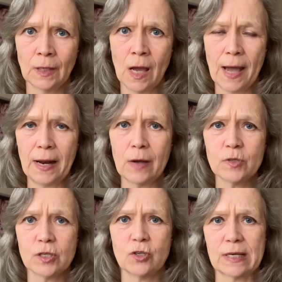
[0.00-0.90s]
And I would
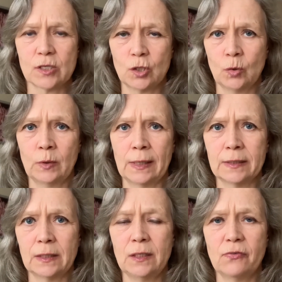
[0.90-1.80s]
suggest to do it
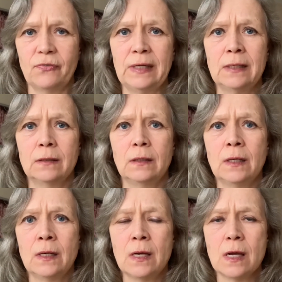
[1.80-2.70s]
until you feel
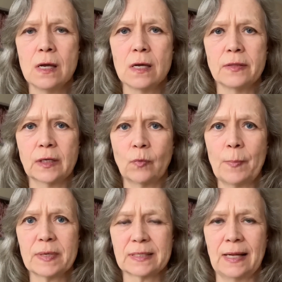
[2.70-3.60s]
the
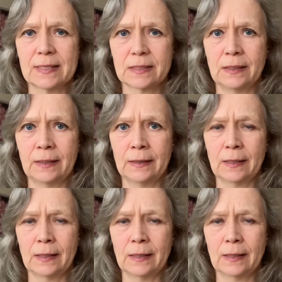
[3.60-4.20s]
grip is lessening